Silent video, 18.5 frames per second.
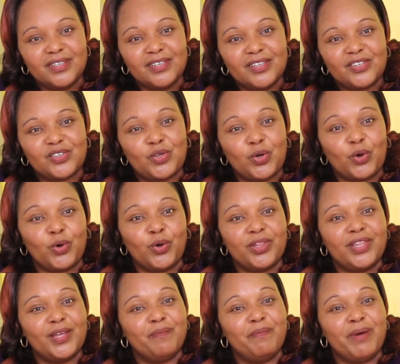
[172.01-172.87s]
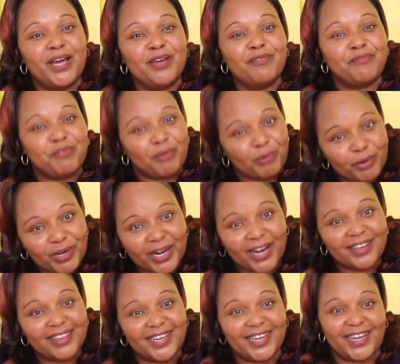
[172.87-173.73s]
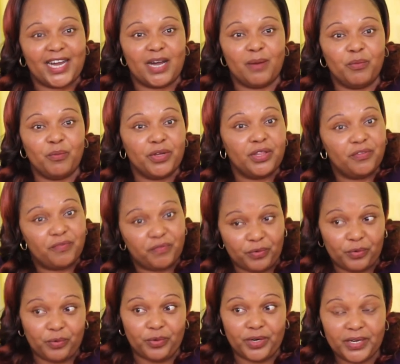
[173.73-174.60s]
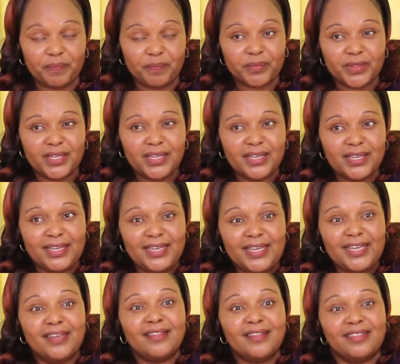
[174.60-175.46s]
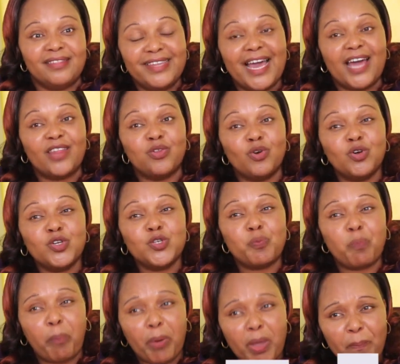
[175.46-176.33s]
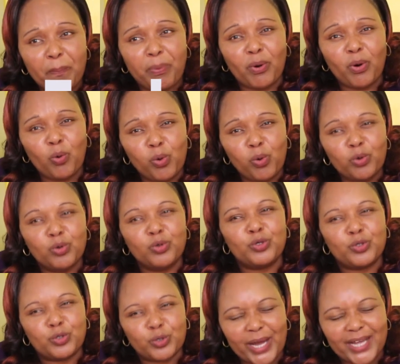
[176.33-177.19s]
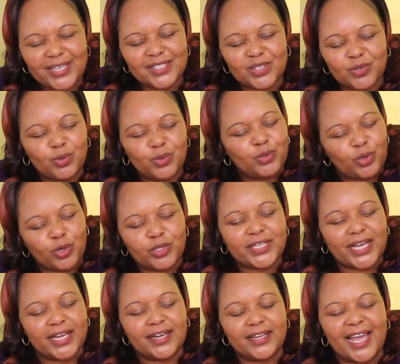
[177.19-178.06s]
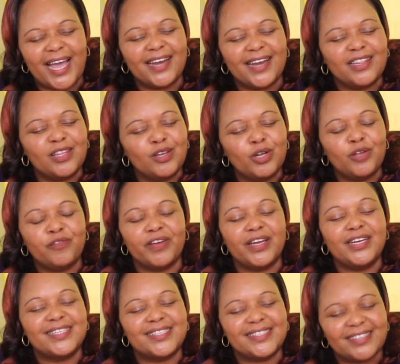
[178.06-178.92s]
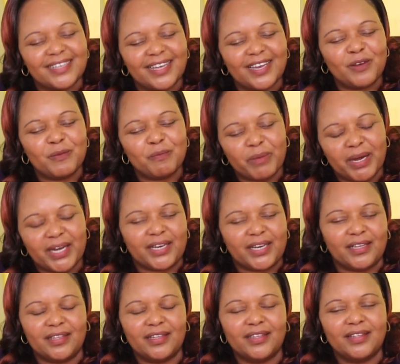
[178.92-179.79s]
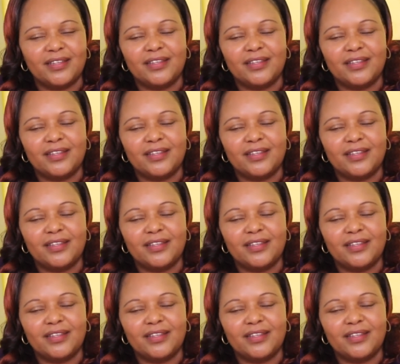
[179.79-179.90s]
So they buy food and they come with food. There are those people who will trust you totally and they even send money